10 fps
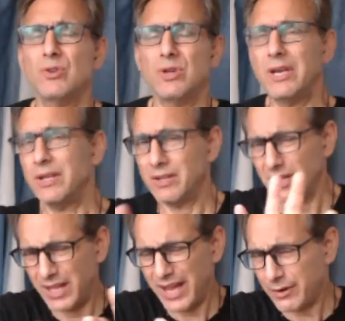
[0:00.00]
and
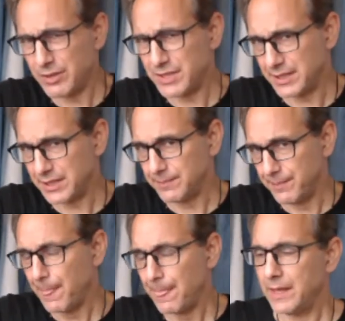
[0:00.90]
clarity,
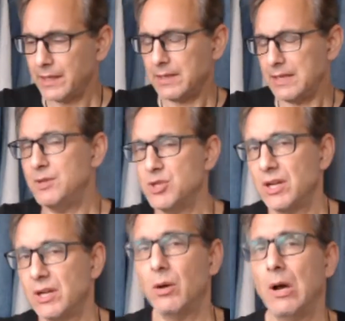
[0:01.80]
imaging.
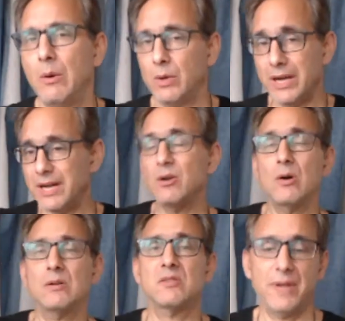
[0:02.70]
What I didn't
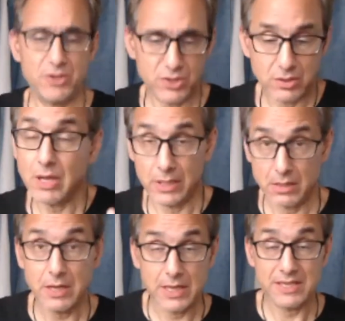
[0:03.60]
also mention, and
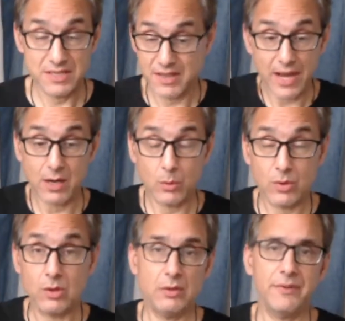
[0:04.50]
it's there with
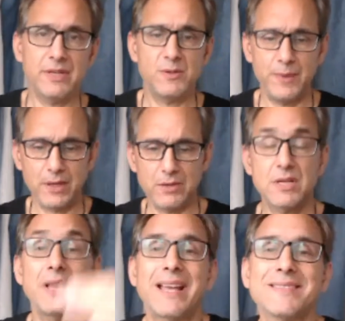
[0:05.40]
all of these speakers,
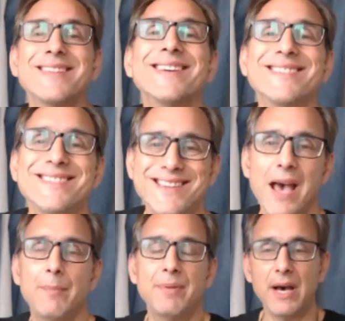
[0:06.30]
and that's the
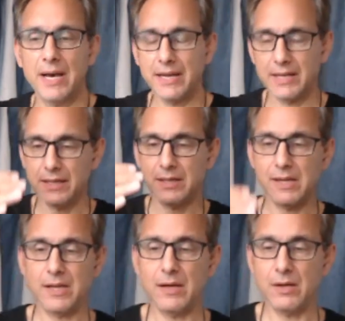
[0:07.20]
depth. I can
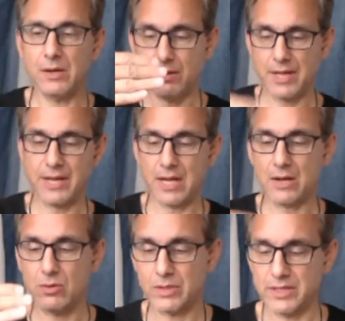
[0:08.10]
hear that not
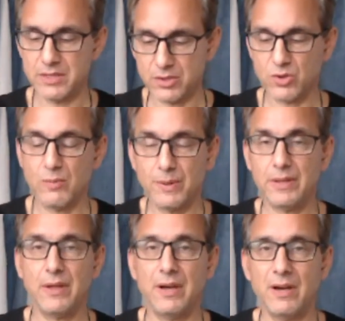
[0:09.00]
only is the trumpet
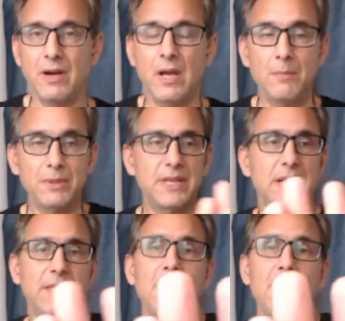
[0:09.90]
there, but that